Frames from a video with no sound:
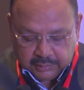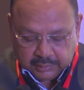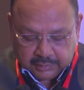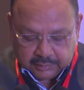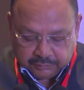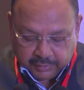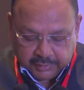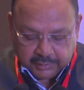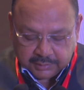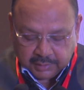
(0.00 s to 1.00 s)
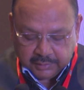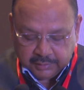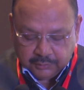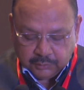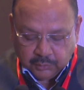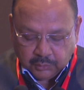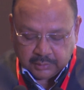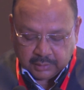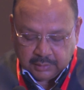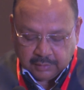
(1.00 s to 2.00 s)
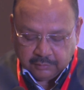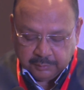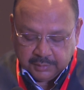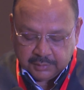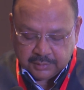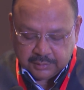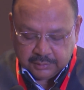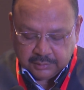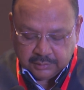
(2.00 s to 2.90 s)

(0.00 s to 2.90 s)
It is very exciting to note that governments,